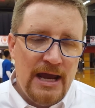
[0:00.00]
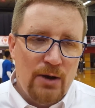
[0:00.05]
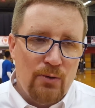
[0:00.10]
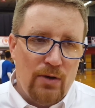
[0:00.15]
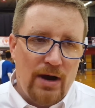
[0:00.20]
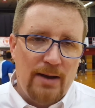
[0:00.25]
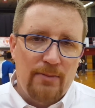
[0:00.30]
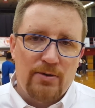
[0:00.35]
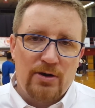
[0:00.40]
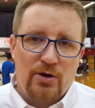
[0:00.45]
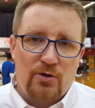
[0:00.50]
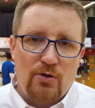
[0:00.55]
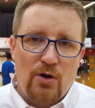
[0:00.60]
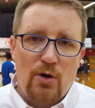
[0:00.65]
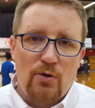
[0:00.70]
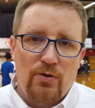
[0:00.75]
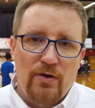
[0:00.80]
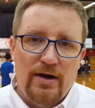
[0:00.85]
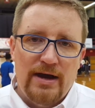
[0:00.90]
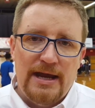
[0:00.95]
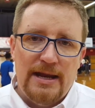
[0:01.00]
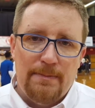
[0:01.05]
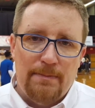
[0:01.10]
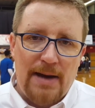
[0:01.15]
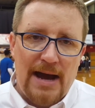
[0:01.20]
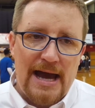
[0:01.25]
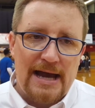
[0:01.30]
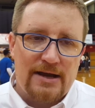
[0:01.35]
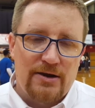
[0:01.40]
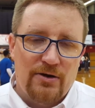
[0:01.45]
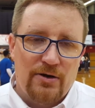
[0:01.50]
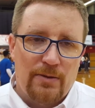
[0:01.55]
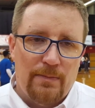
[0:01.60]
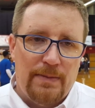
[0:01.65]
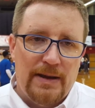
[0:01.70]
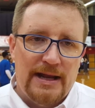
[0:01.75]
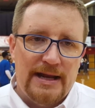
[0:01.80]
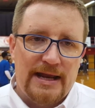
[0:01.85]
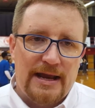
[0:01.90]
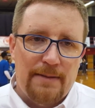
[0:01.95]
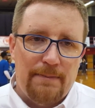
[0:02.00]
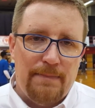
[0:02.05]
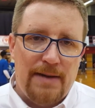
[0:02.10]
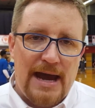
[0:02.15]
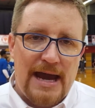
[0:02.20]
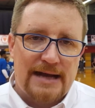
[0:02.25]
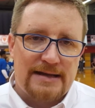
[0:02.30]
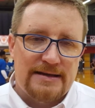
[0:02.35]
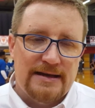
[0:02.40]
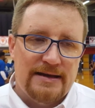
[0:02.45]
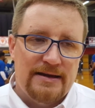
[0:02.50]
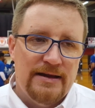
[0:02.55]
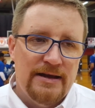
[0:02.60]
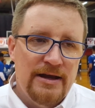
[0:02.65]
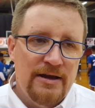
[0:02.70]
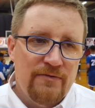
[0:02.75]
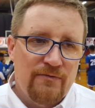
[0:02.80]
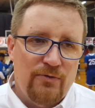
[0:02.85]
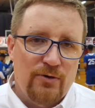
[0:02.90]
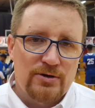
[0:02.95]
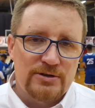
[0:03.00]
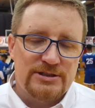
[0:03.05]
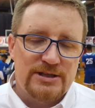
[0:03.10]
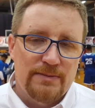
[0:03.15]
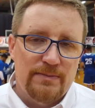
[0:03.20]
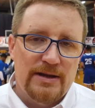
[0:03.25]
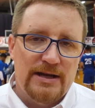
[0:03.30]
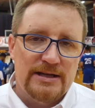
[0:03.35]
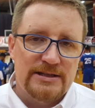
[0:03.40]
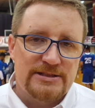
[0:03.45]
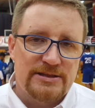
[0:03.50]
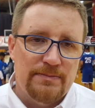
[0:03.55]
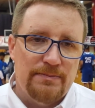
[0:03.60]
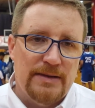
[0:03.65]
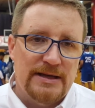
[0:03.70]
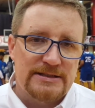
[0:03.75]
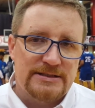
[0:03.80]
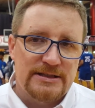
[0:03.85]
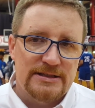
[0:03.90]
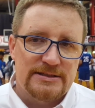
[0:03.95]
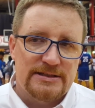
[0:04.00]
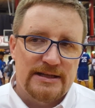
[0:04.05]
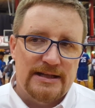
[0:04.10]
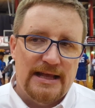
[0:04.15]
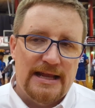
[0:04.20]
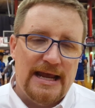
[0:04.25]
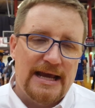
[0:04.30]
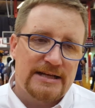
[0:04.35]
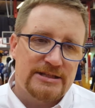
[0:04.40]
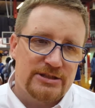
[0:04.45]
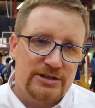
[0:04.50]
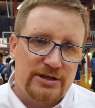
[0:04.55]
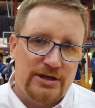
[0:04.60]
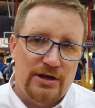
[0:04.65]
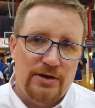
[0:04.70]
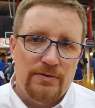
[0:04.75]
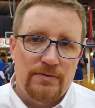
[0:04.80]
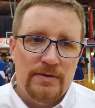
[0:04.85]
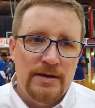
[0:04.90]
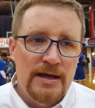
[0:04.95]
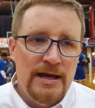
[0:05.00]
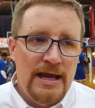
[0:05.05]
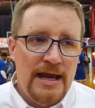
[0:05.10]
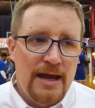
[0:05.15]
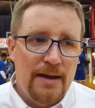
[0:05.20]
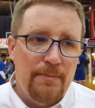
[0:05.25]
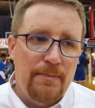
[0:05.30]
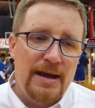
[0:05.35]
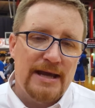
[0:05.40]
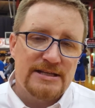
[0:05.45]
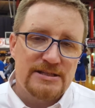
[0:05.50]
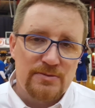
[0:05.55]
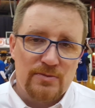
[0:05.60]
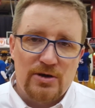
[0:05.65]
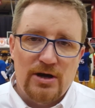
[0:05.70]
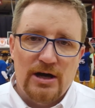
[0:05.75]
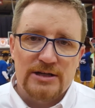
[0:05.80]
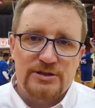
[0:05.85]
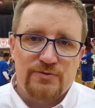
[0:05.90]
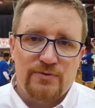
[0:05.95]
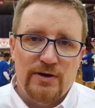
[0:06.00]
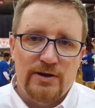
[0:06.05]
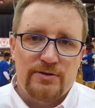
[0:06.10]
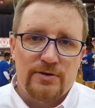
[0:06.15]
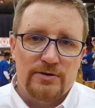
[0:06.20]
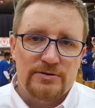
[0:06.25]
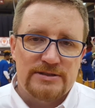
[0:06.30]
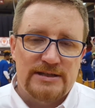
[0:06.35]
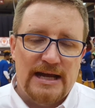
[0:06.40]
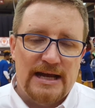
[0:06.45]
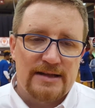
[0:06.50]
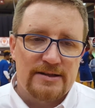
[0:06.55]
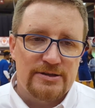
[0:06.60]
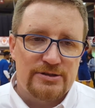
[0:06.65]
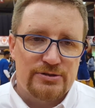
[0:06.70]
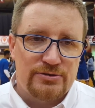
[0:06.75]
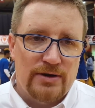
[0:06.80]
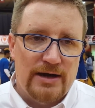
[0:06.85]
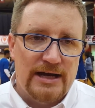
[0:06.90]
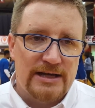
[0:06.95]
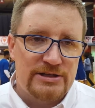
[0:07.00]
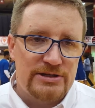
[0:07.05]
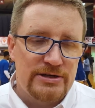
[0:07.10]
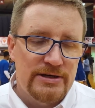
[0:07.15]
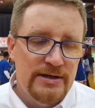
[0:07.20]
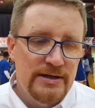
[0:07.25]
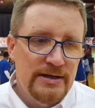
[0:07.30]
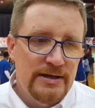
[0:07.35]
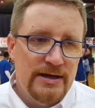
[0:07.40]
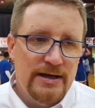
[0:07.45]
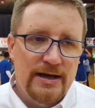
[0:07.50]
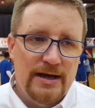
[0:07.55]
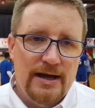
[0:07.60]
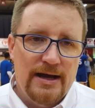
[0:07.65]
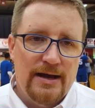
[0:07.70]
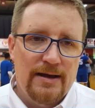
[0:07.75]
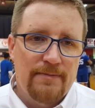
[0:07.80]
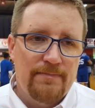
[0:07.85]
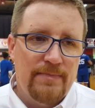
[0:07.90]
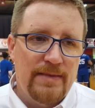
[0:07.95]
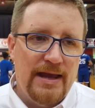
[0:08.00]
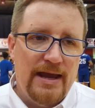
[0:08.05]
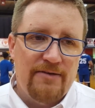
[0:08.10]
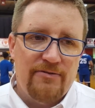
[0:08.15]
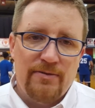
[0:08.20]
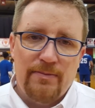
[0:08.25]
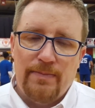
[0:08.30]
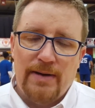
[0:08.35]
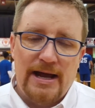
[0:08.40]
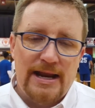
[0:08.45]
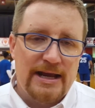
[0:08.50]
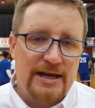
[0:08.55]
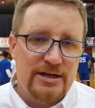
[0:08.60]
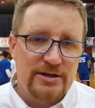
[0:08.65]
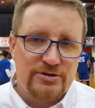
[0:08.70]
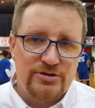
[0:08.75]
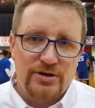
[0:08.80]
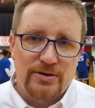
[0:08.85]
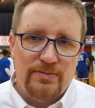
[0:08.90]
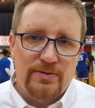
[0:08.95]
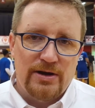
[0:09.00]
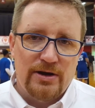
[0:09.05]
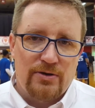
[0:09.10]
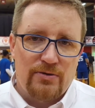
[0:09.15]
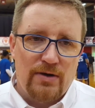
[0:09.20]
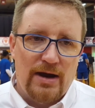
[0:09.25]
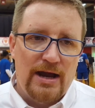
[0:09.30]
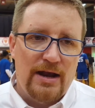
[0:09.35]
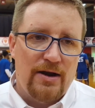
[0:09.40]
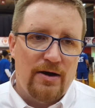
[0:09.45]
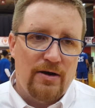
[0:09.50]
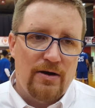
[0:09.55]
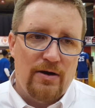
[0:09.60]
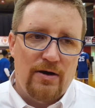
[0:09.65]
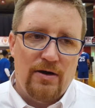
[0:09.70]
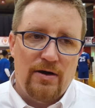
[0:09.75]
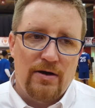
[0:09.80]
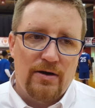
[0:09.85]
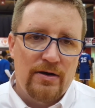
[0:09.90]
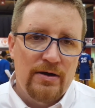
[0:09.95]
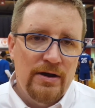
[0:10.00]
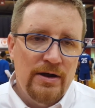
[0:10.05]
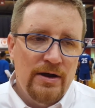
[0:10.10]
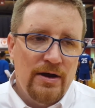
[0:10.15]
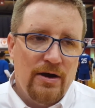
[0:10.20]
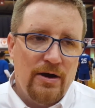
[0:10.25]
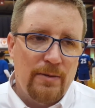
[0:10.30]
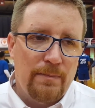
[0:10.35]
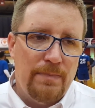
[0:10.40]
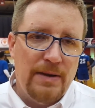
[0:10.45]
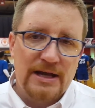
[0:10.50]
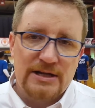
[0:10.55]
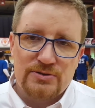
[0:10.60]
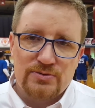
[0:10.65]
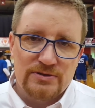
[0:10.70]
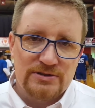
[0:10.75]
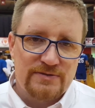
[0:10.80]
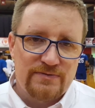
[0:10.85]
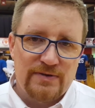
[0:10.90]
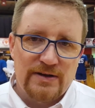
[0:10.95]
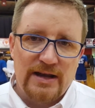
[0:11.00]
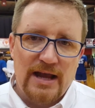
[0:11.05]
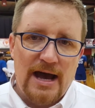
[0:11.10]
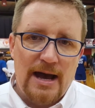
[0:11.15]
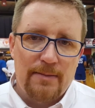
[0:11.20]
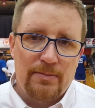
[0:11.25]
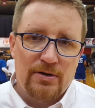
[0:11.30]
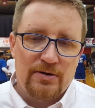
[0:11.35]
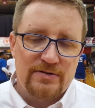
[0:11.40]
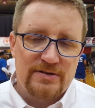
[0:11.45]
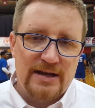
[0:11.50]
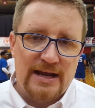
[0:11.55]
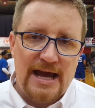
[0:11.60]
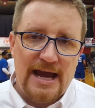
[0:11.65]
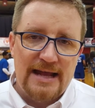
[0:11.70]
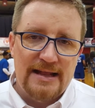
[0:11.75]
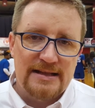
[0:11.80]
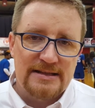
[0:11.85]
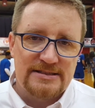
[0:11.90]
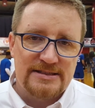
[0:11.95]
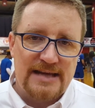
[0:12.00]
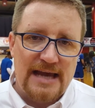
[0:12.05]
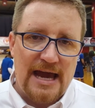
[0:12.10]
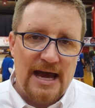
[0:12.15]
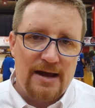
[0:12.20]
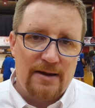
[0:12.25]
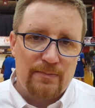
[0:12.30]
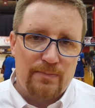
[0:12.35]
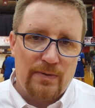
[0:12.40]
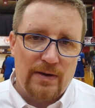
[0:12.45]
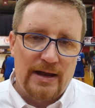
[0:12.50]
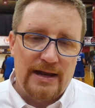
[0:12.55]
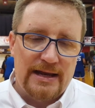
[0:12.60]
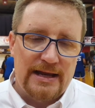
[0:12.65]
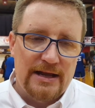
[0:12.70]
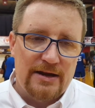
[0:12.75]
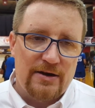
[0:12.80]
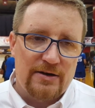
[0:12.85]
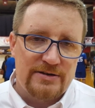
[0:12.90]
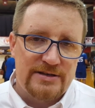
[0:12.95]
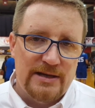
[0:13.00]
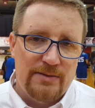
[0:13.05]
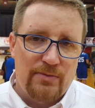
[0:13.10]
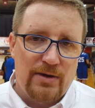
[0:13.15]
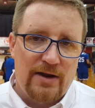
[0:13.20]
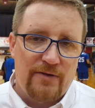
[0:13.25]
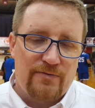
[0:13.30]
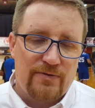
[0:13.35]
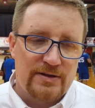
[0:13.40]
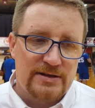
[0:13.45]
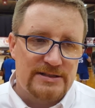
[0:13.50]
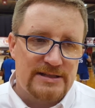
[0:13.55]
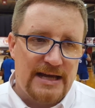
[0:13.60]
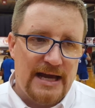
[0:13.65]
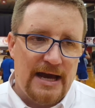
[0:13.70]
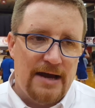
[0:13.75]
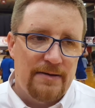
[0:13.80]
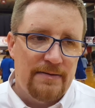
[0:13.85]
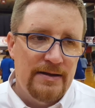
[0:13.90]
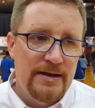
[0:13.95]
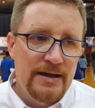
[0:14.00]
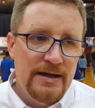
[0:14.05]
We were able to grow the lead back a little bit and get back to force them into some misses and then execute and make some clutch free throws down the stretch. Everybody contributed great. Our bench was phenomenal tonight, the scout, and getting our team ready for the scout.